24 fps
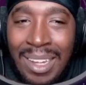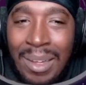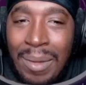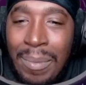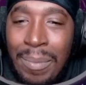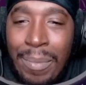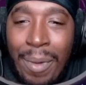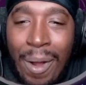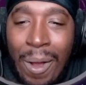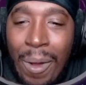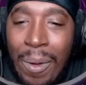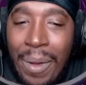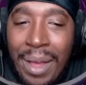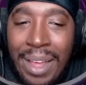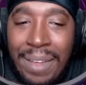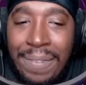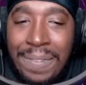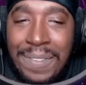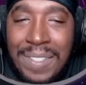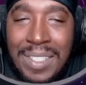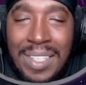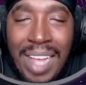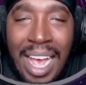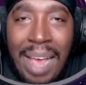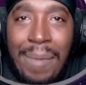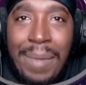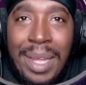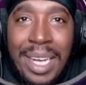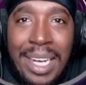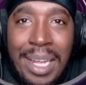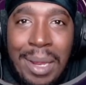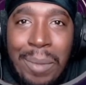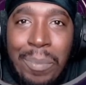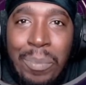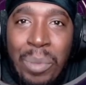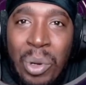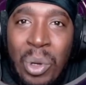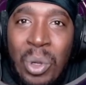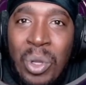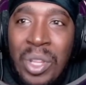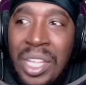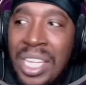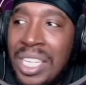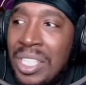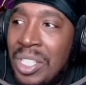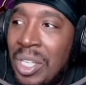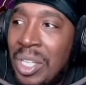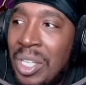Bro, if Simon can pull
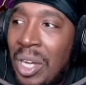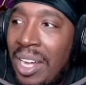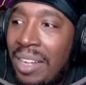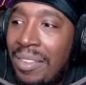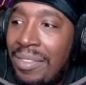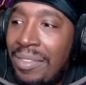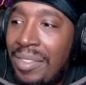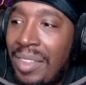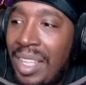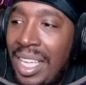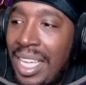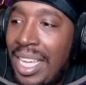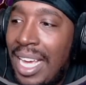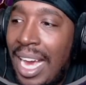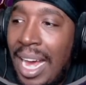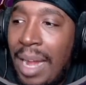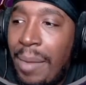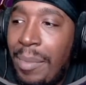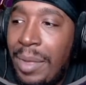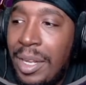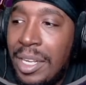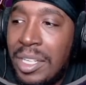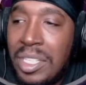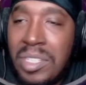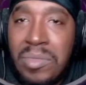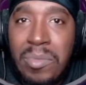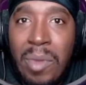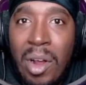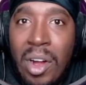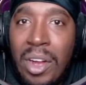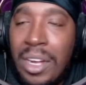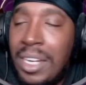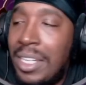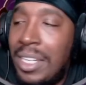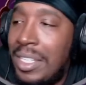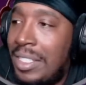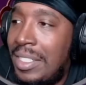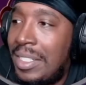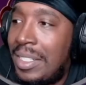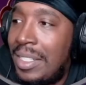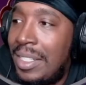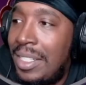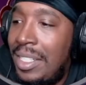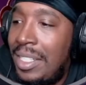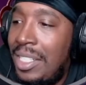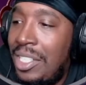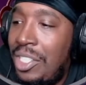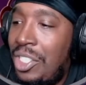this off, he got to be the smartest
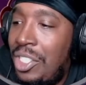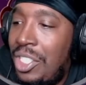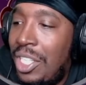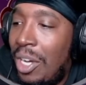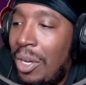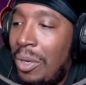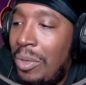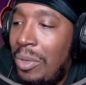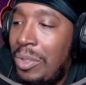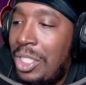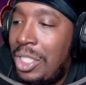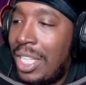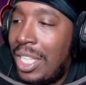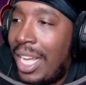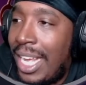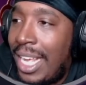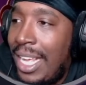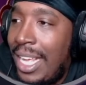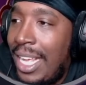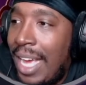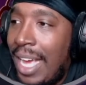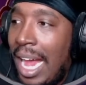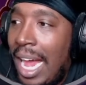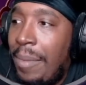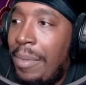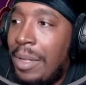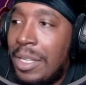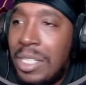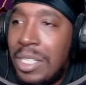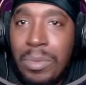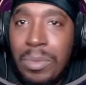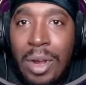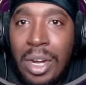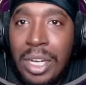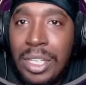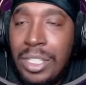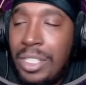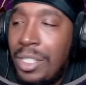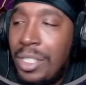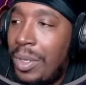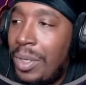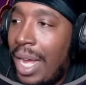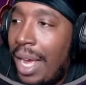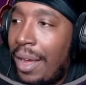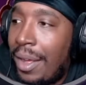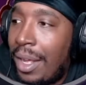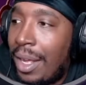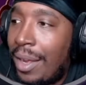OG. Like, he got to be the smartest dude
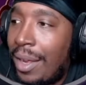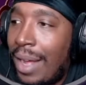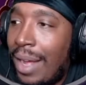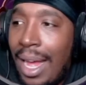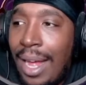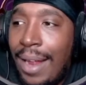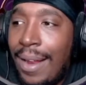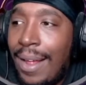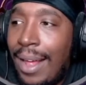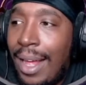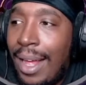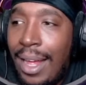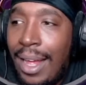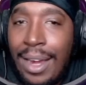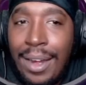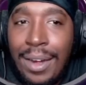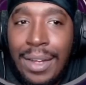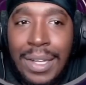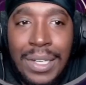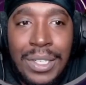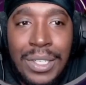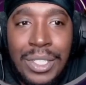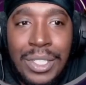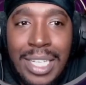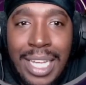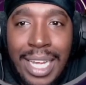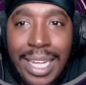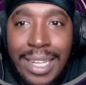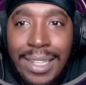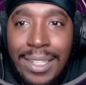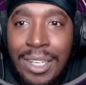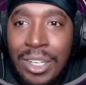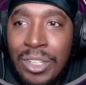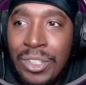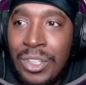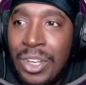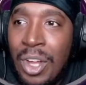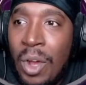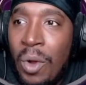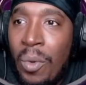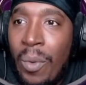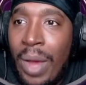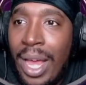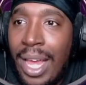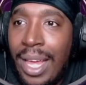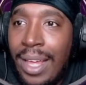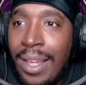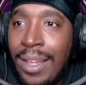out here. I don't understand. There's no
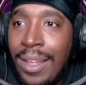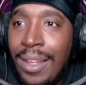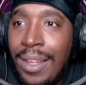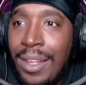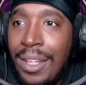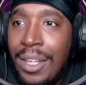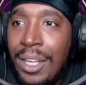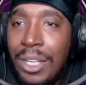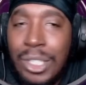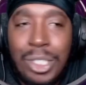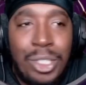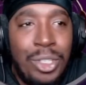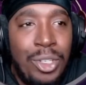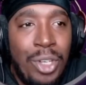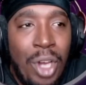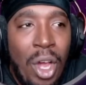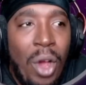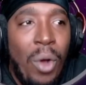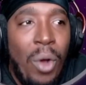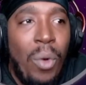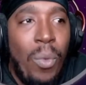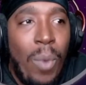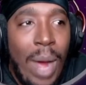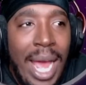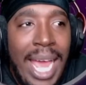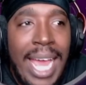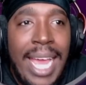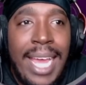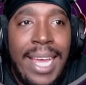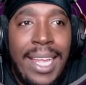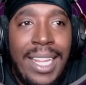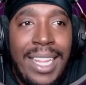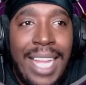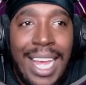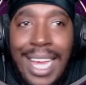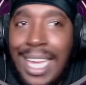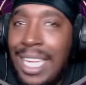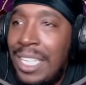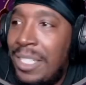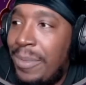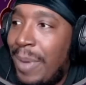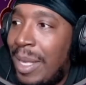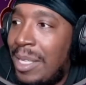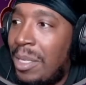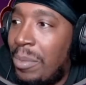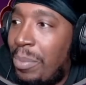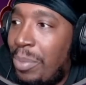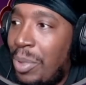way. There's no way that he's
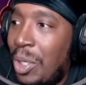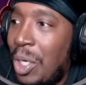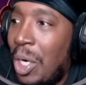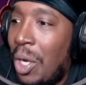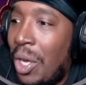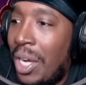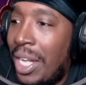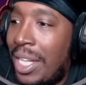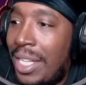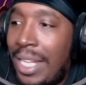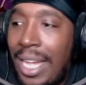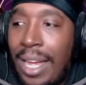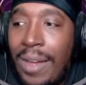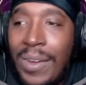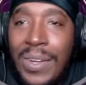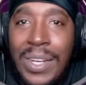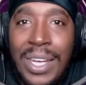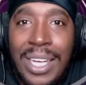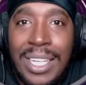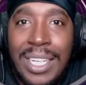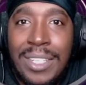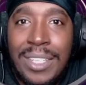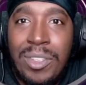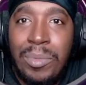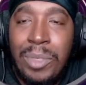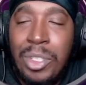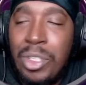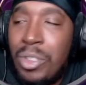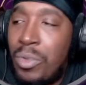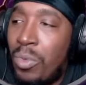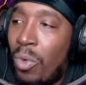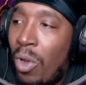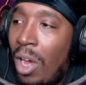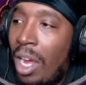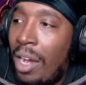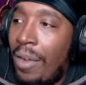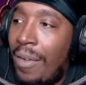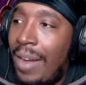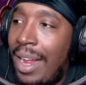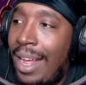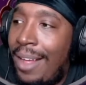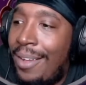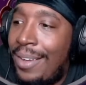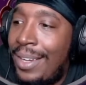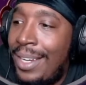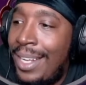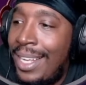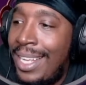about to put on a clown costume and just walk
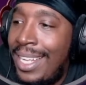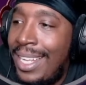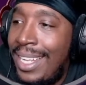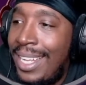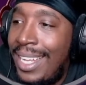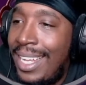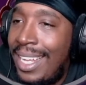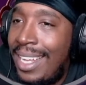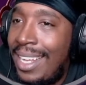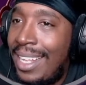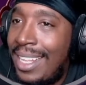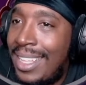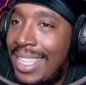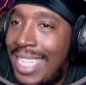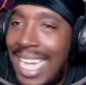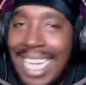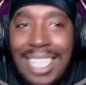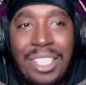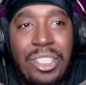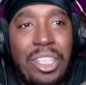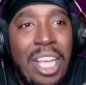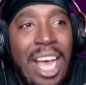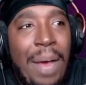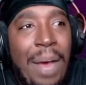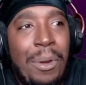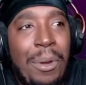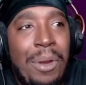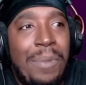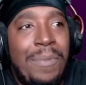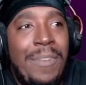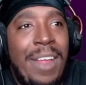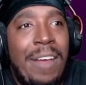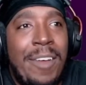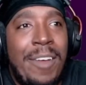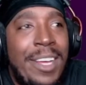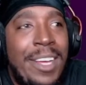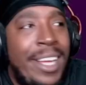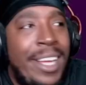around. That's, I would have never.